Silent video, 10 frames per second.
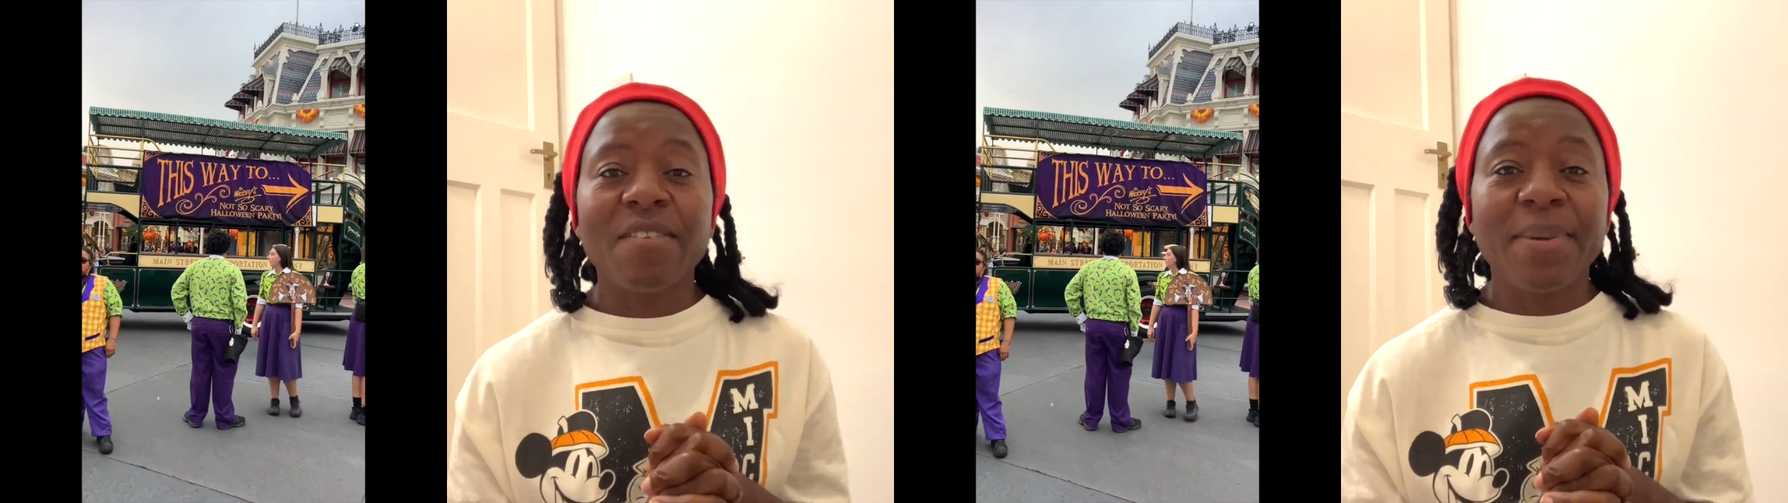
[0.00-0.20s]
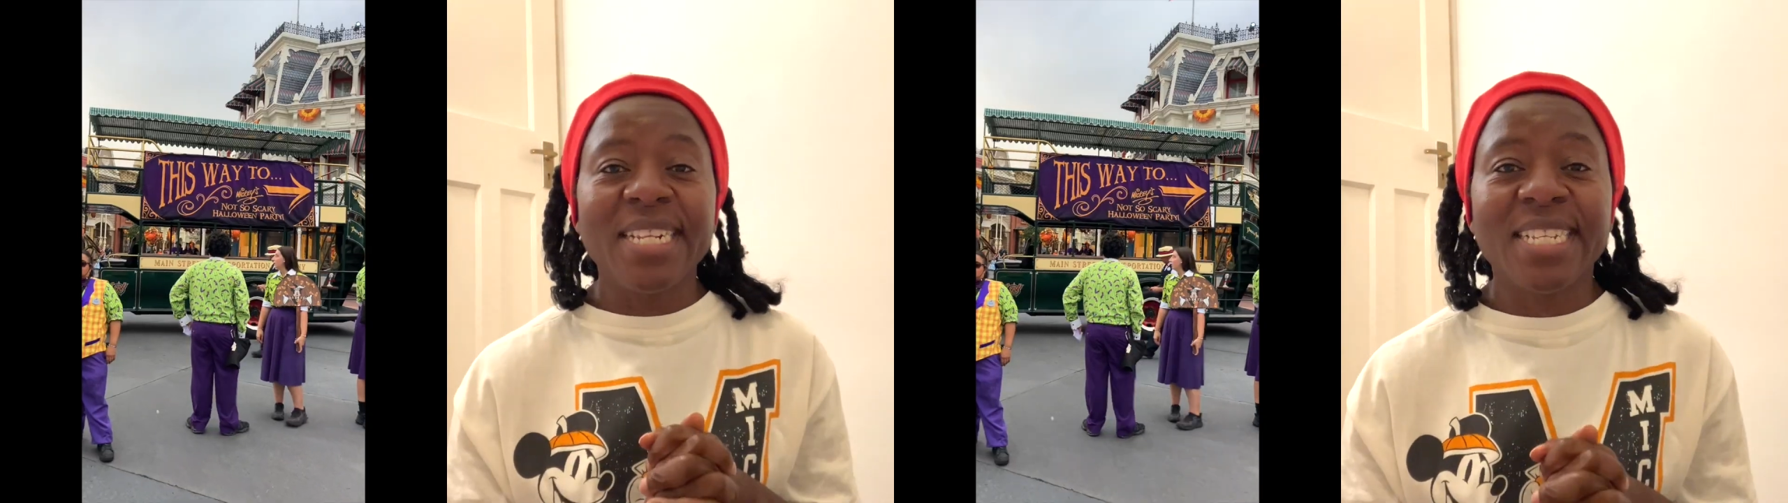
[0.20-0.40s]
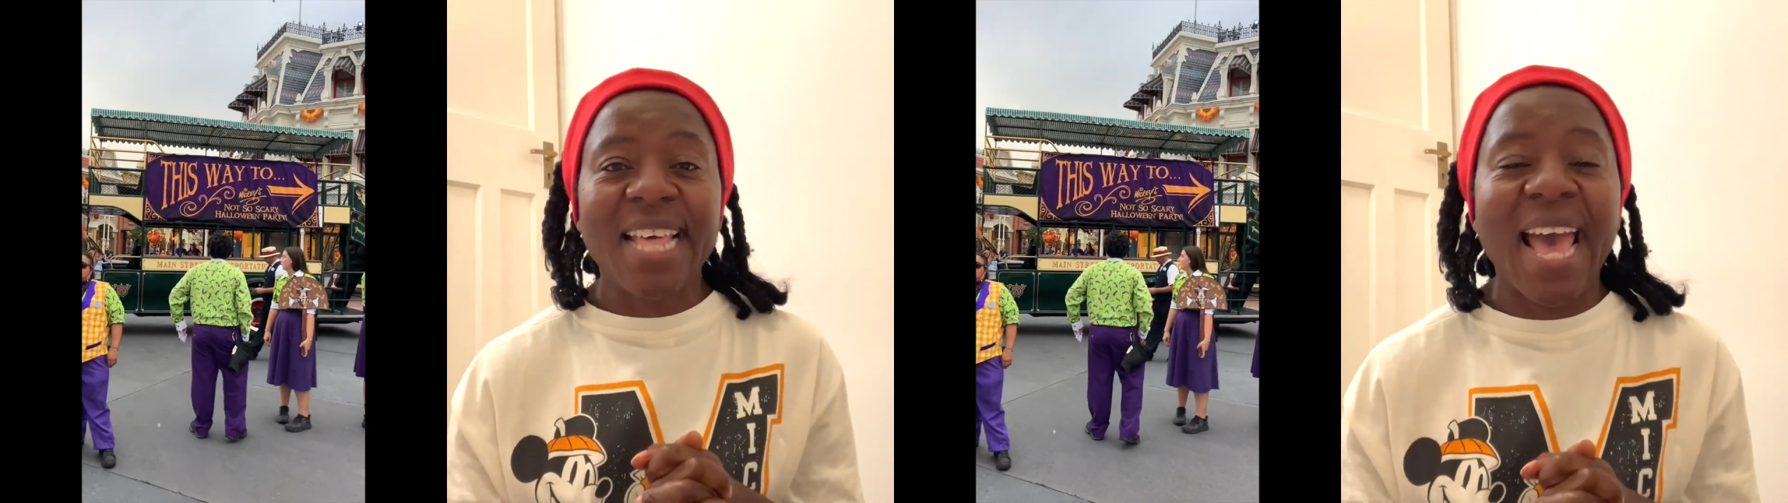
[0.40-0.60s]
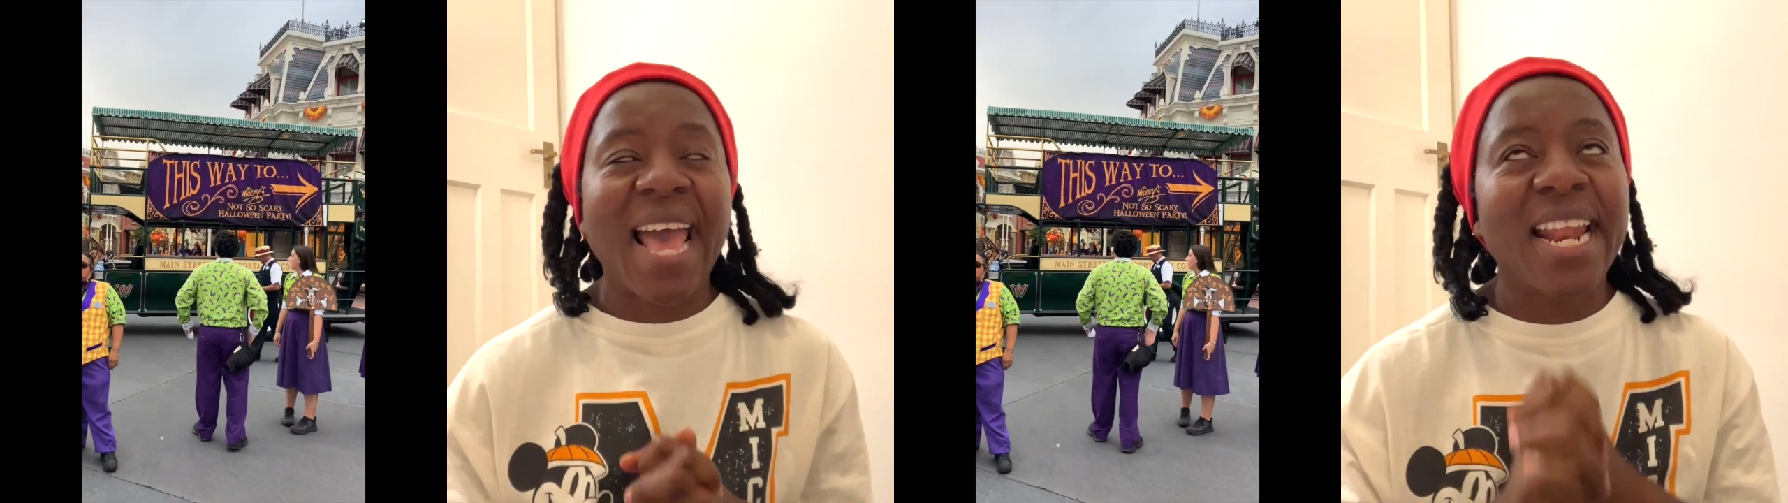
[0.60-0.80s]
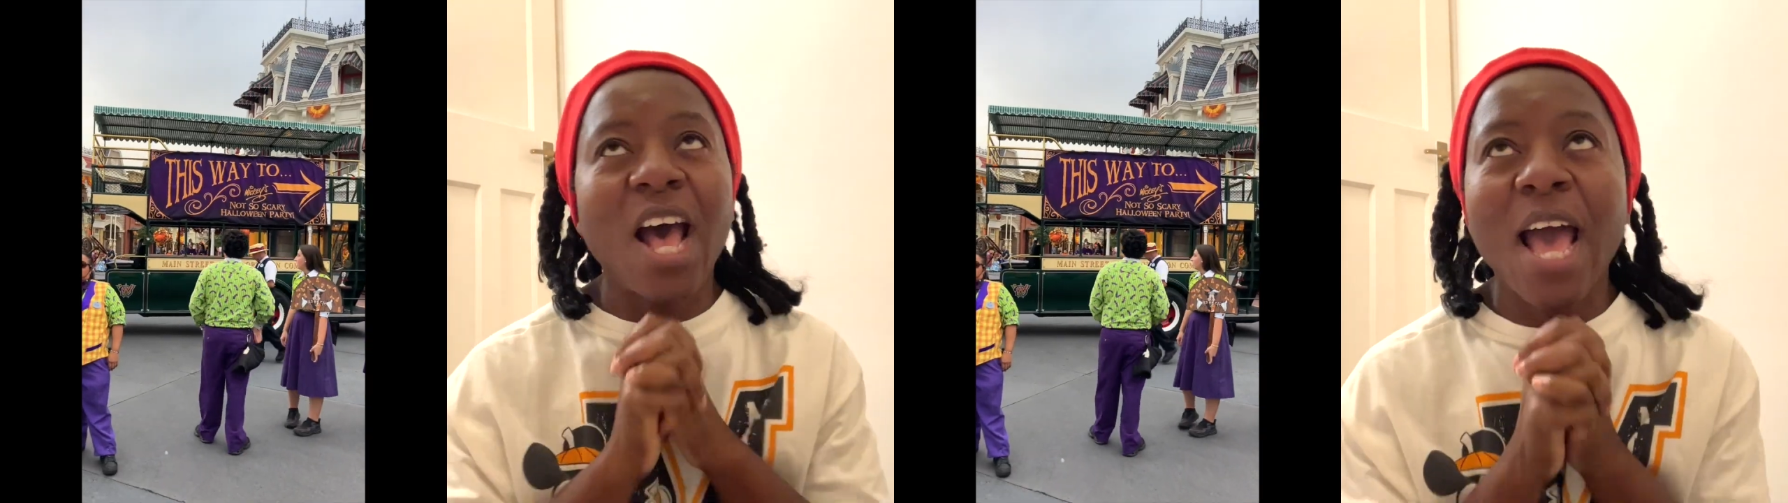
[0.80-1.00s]
been to that.
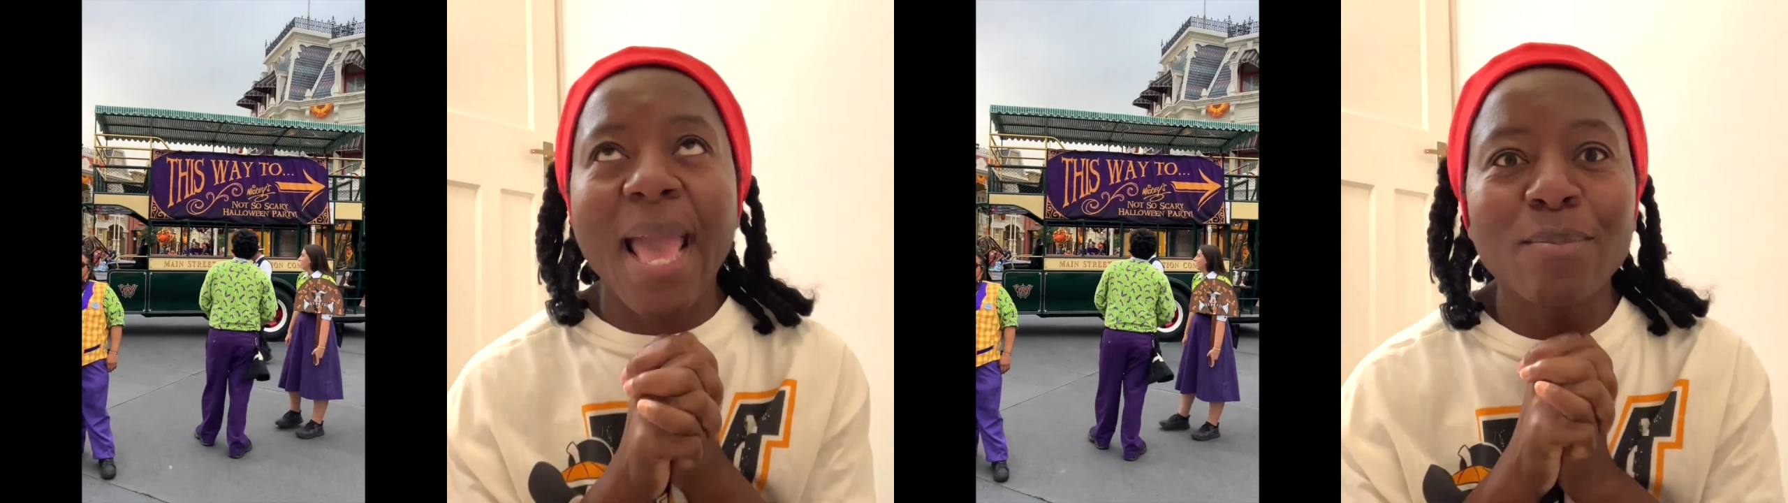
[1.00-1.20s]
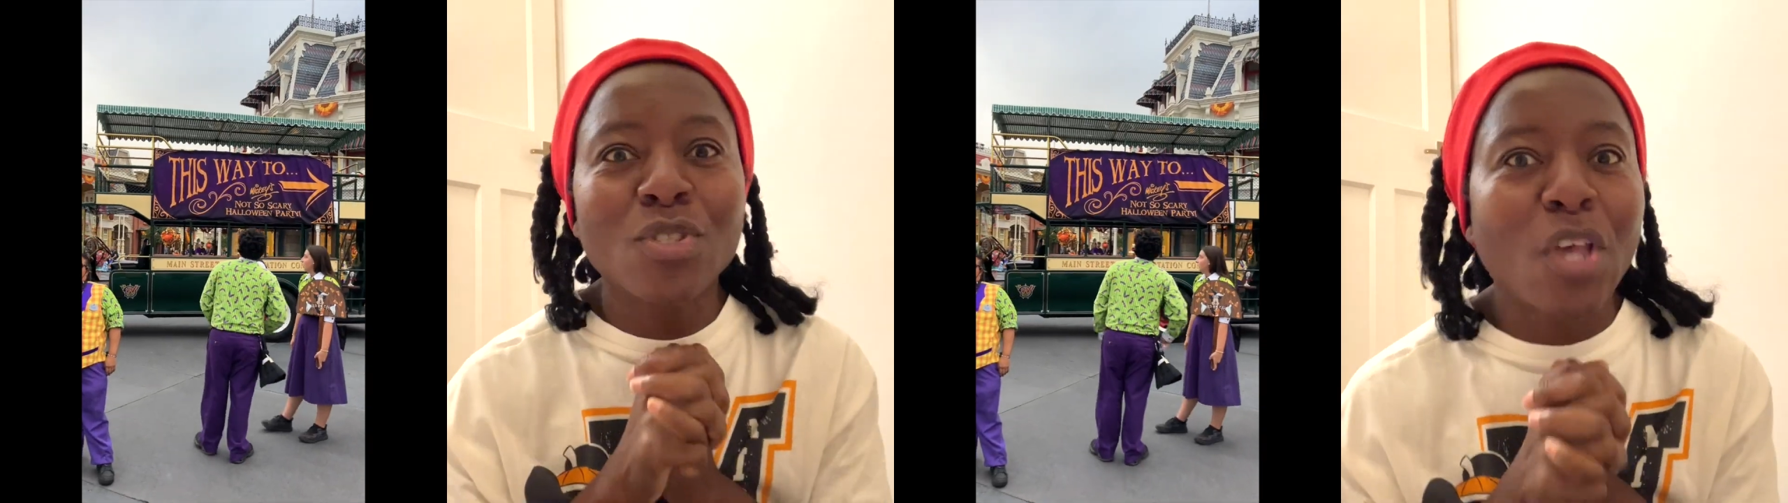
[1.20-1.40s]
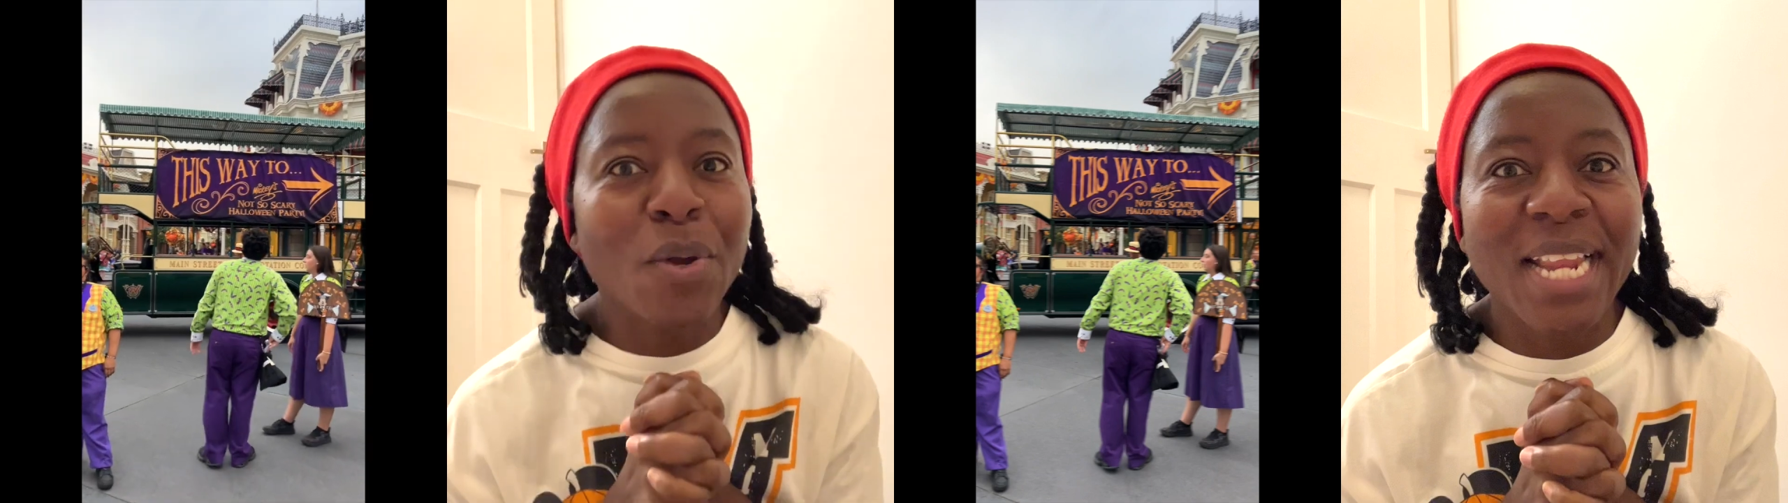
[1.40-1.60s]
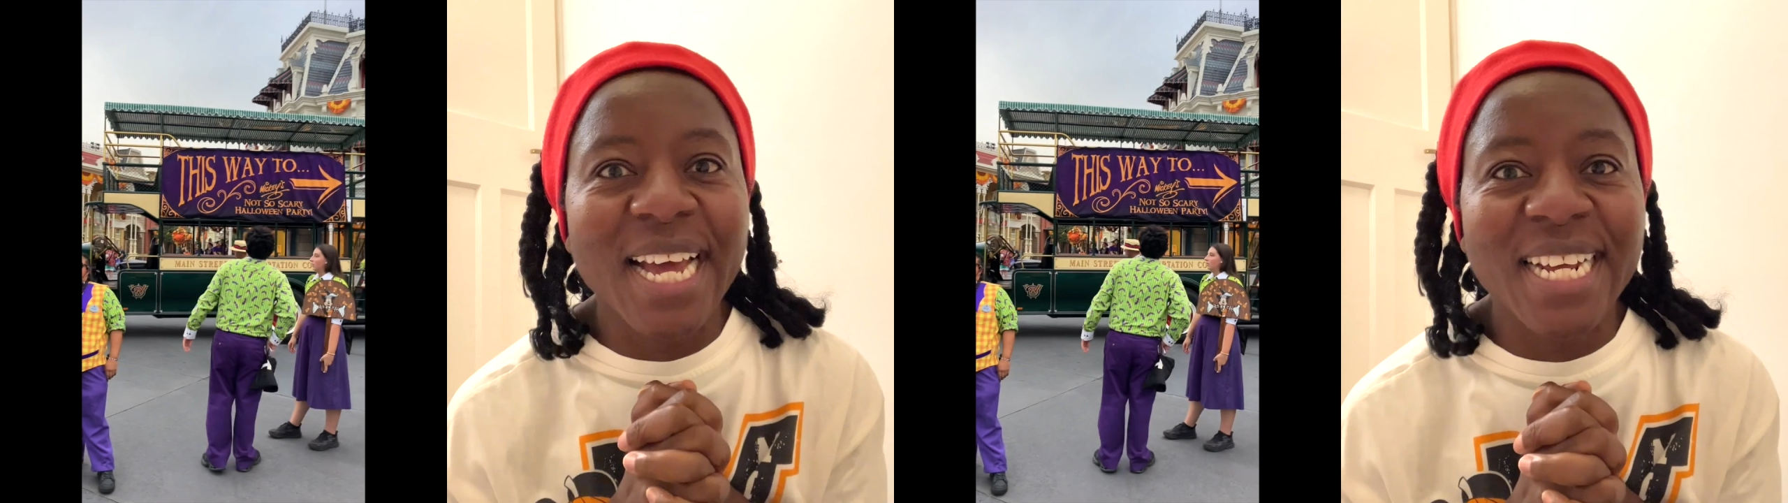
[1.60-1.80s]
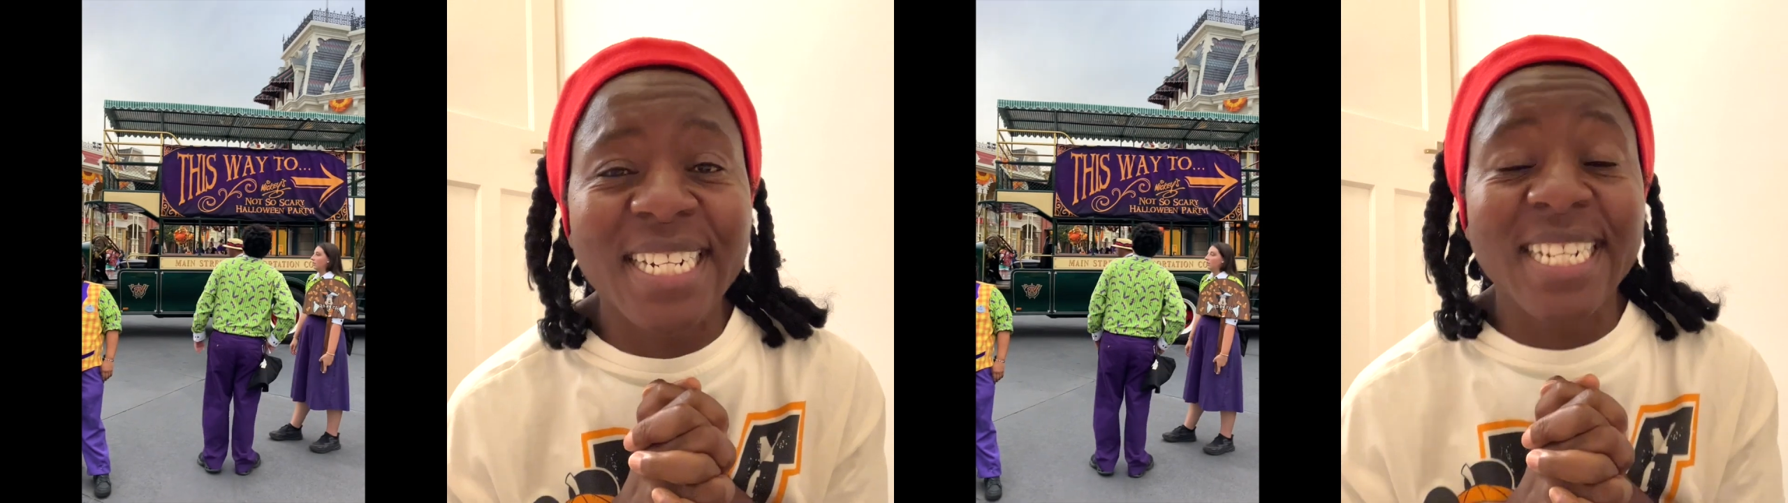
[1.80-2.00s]
And I am so
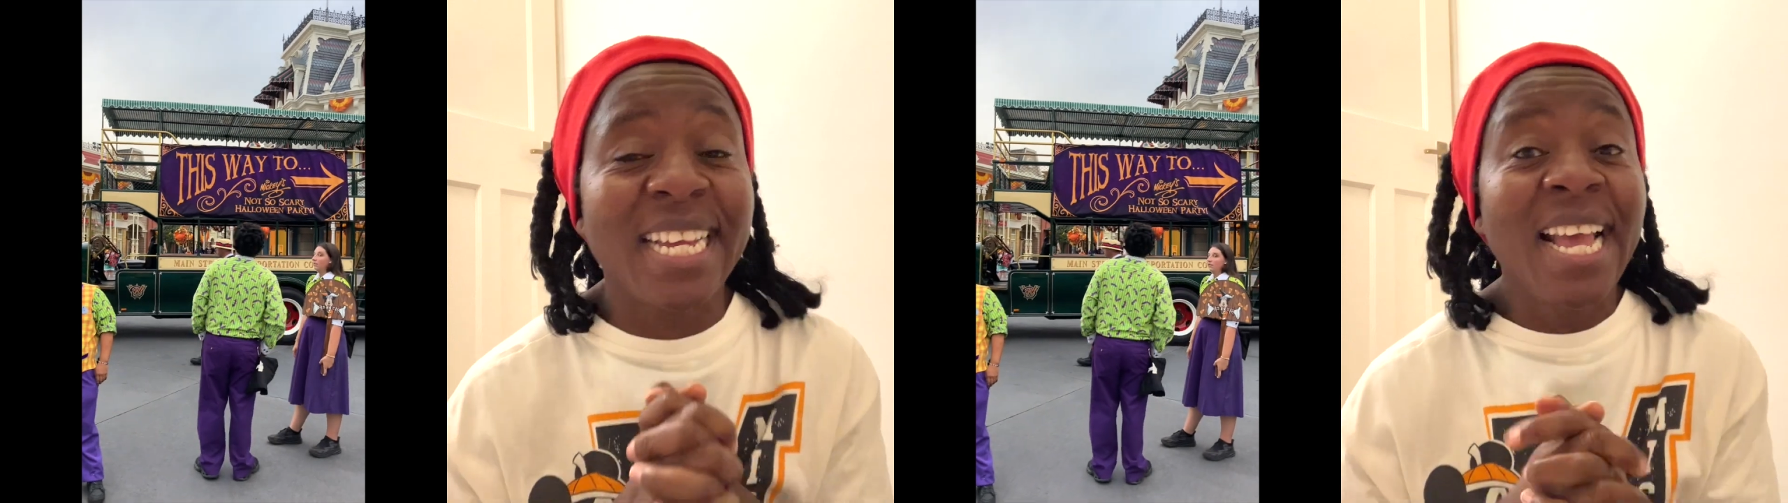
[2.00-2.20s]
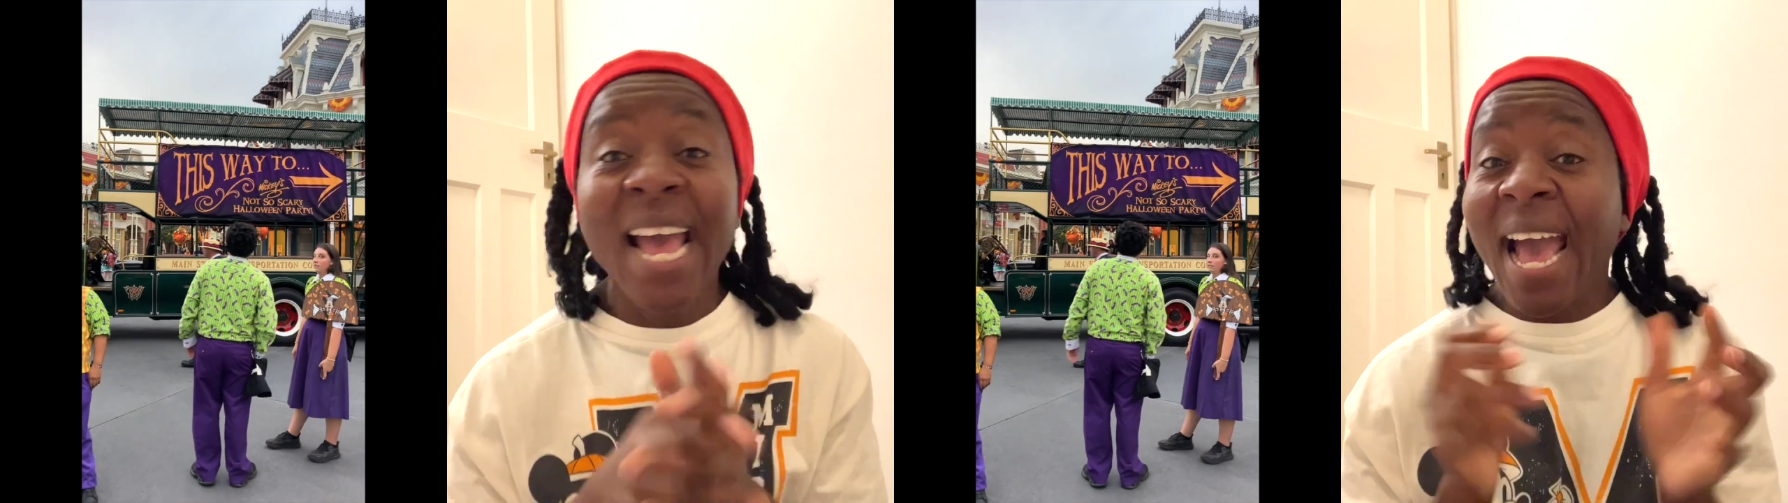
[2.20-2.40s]
glad I did it.